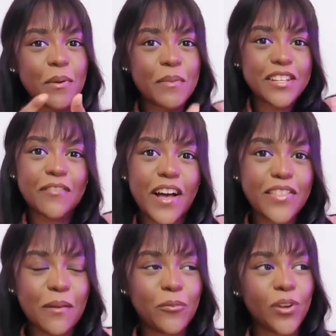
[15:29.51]
myself out
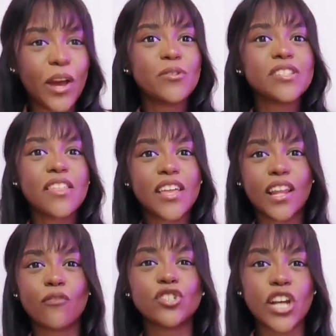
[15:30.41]
there more. Like, what's that thing,
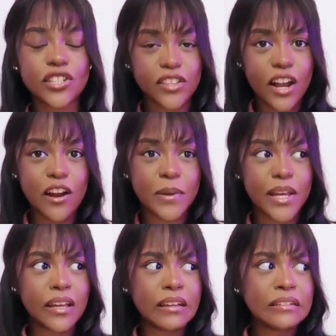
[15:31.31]
like rejection therapy?